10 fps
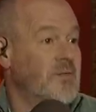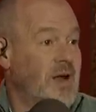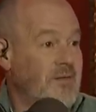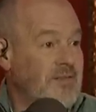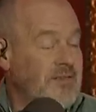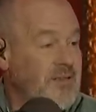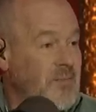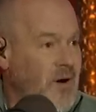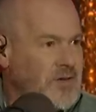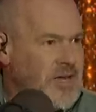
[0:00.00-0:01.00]
Ravens and
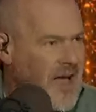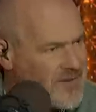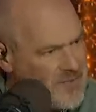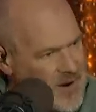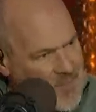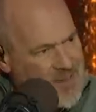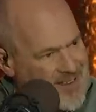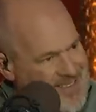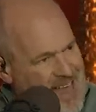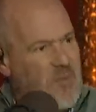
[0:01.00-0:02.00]
Lamar Jackson, but I
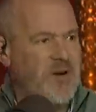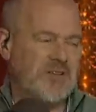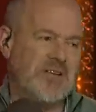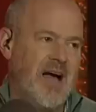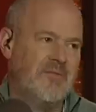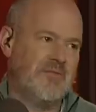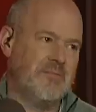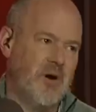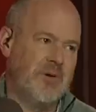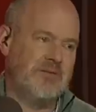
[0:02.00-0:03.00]
placed that one aside for
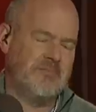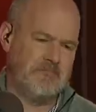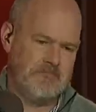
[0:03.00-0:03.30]
the moment.